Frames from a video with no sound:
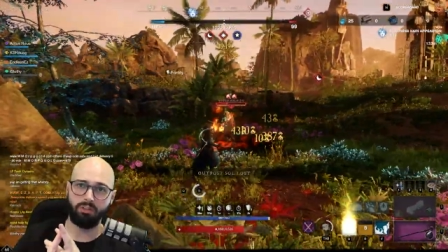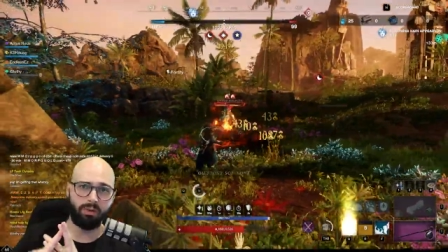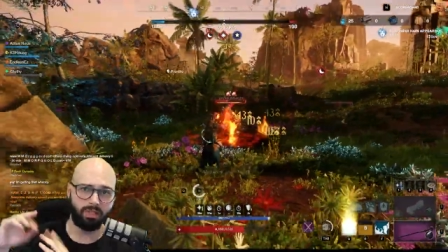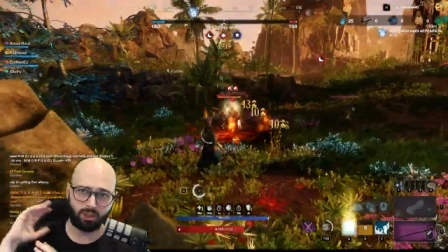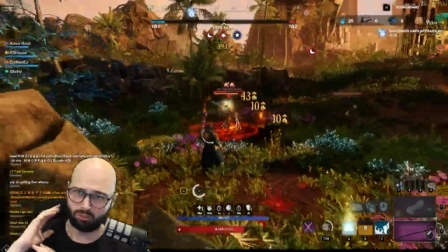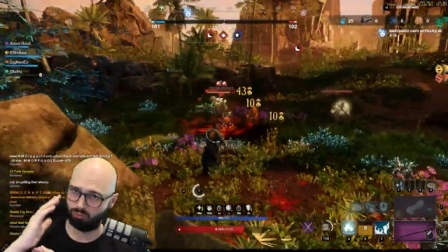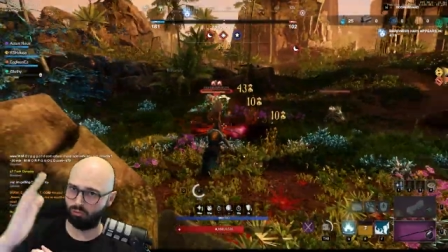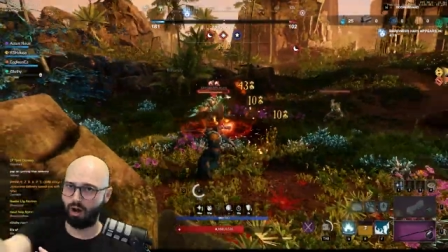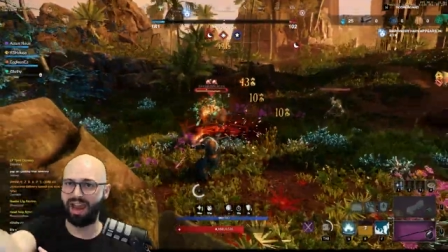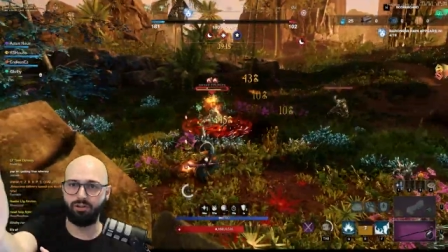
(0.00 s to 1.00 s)
We just
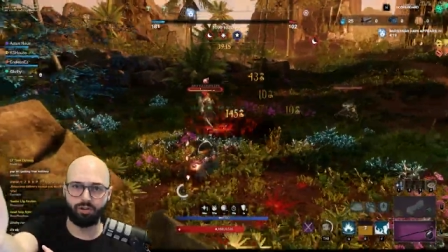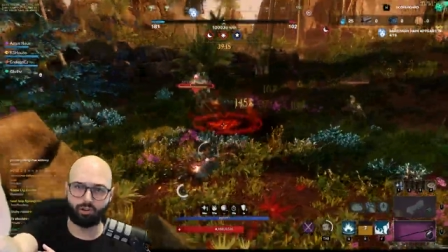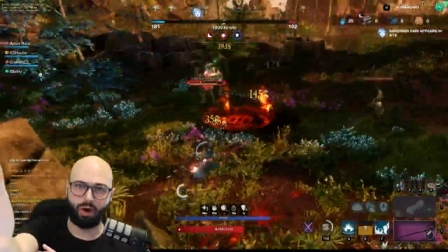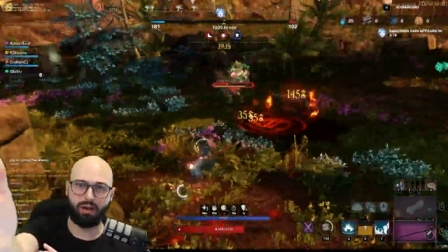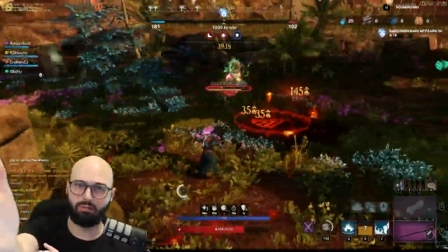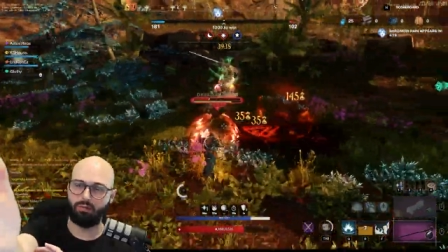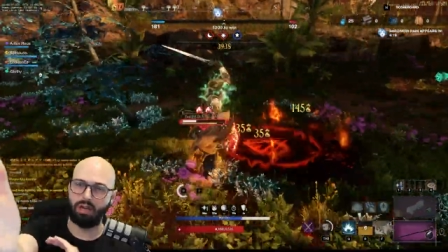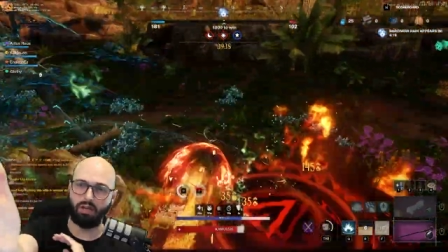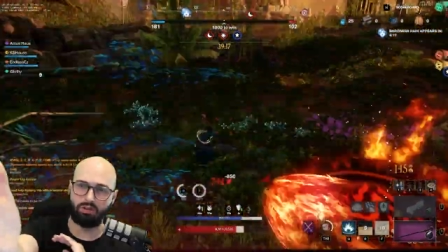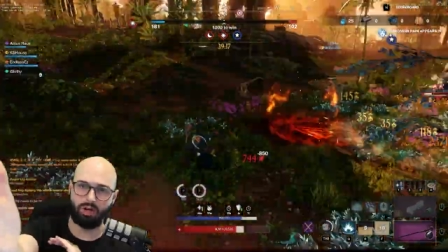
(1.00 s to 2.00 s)
ran straight through the
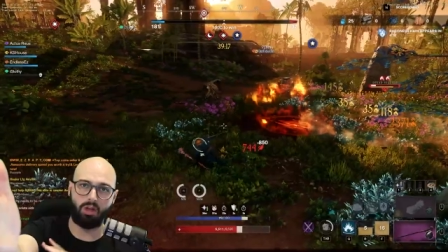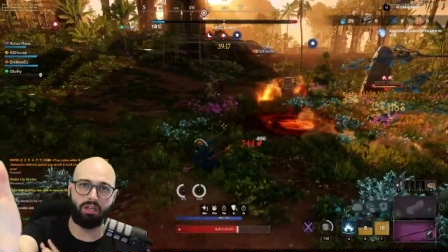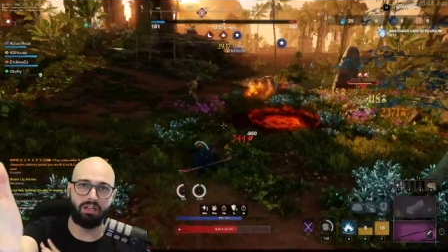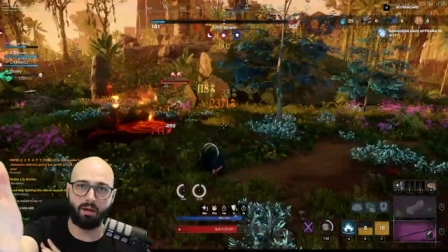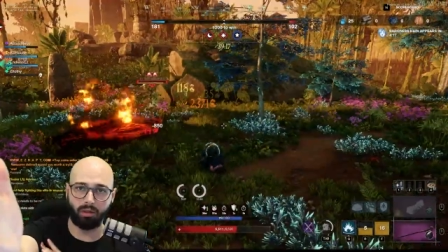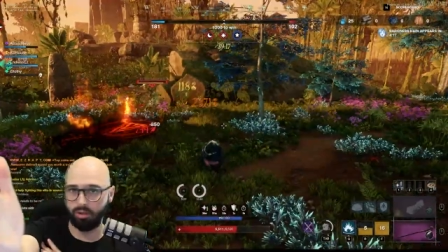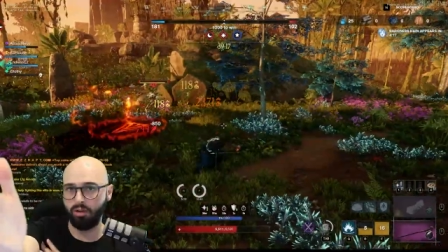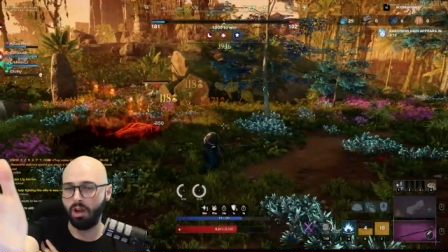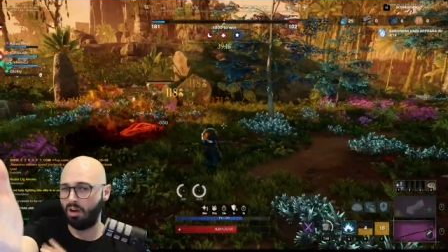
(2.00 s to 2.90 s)
dungeon holding W.